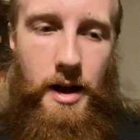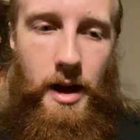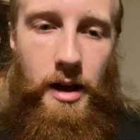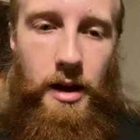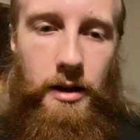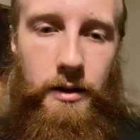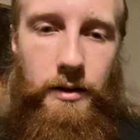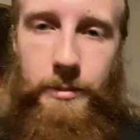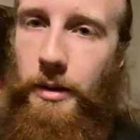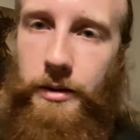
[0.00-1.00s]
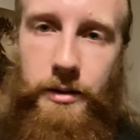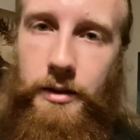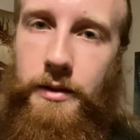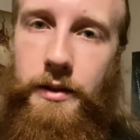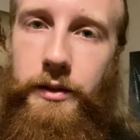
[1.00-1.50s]
And especially
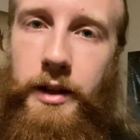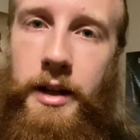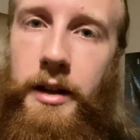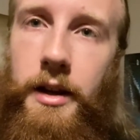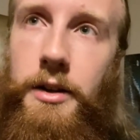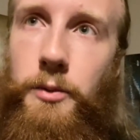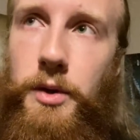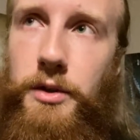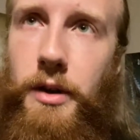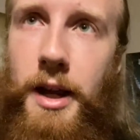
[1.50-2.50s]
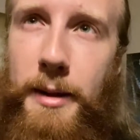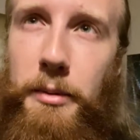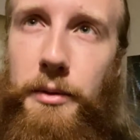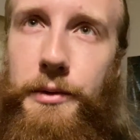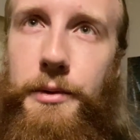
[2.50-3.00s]
in this day and age, when you're able
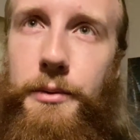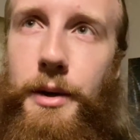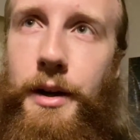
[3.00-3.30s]
to